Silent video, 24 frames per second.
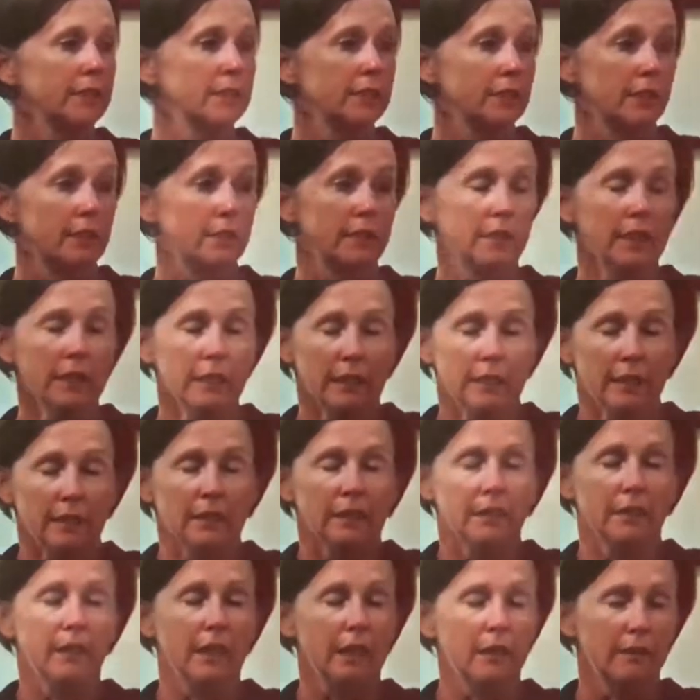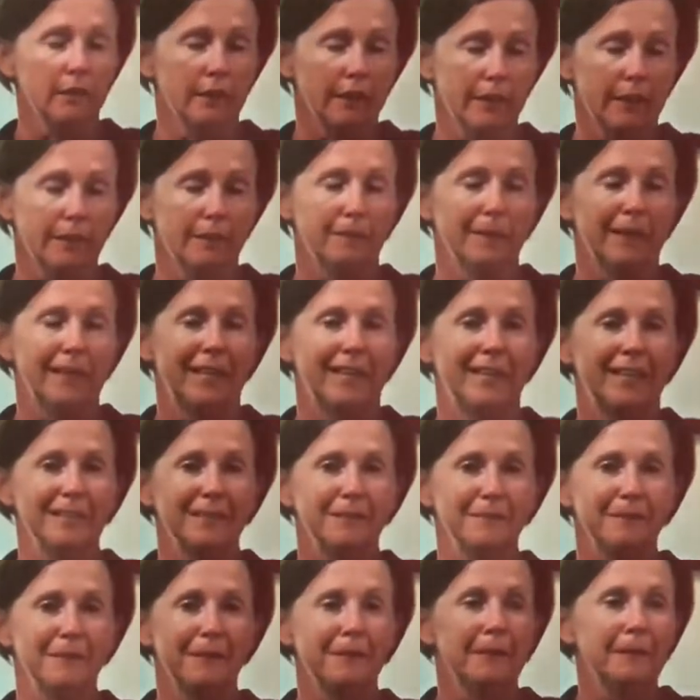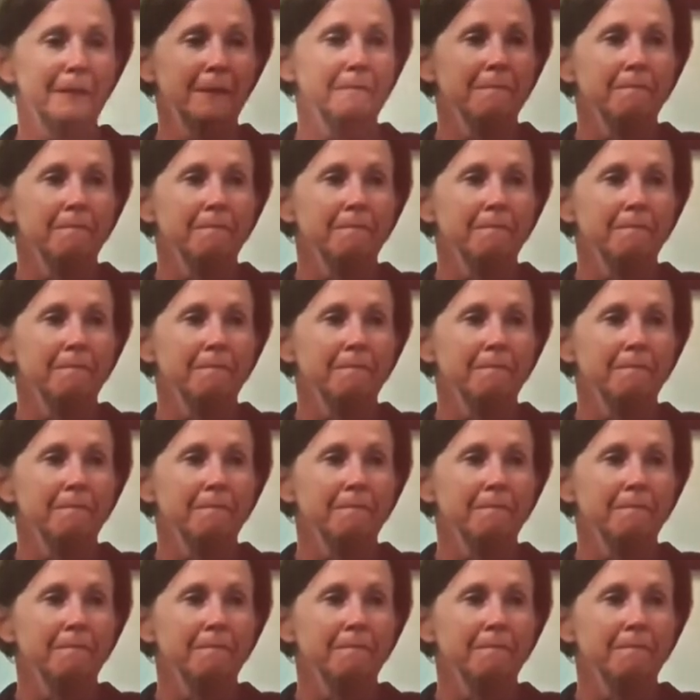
started yelling at my husband,